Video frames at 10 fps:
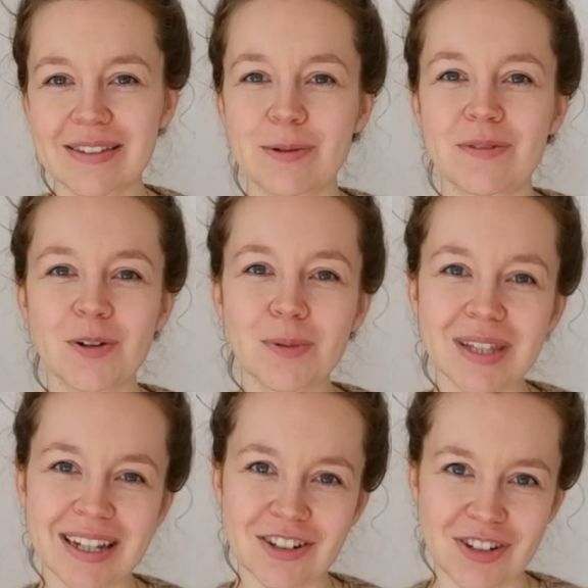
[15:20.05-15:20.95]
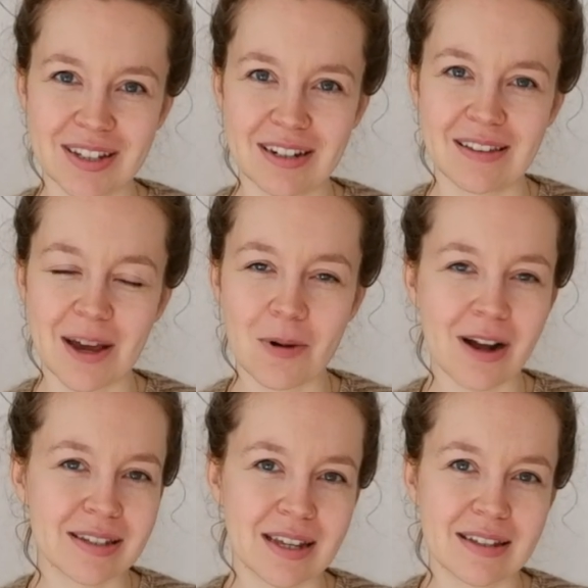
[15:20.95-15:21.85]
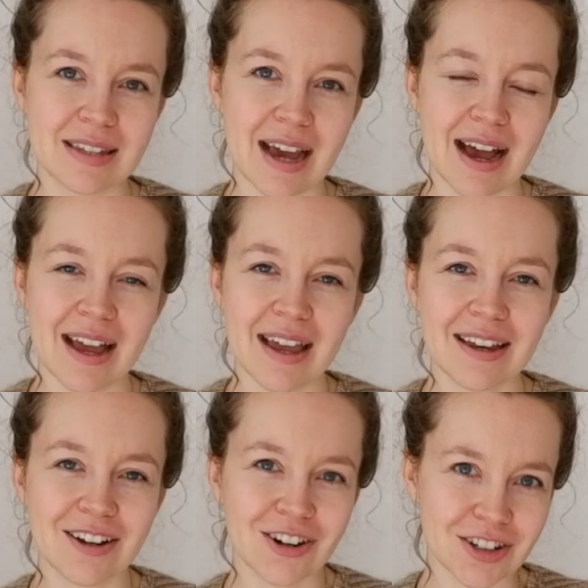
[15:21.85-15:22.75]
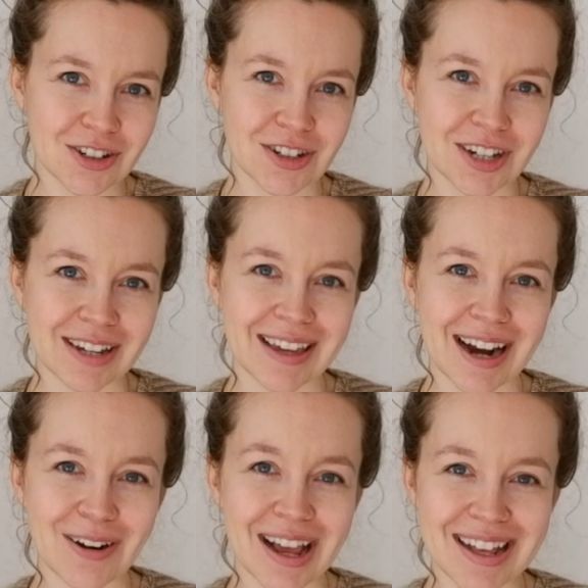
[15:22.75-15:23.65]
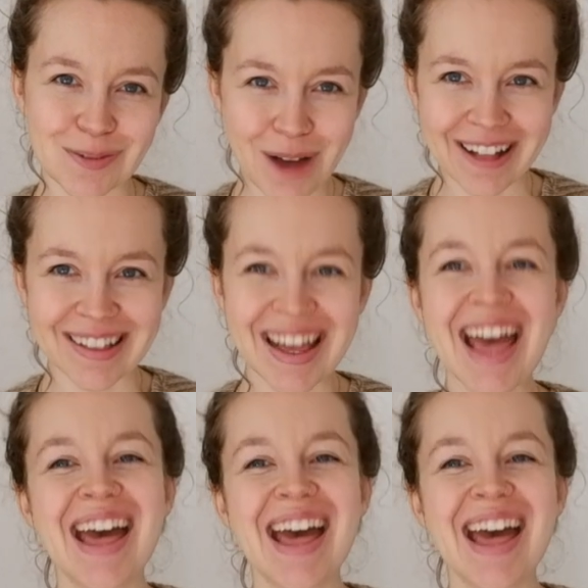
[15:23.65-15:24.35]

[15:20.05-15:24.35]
So if you're really interested in that process, I encourage you to check that out as well.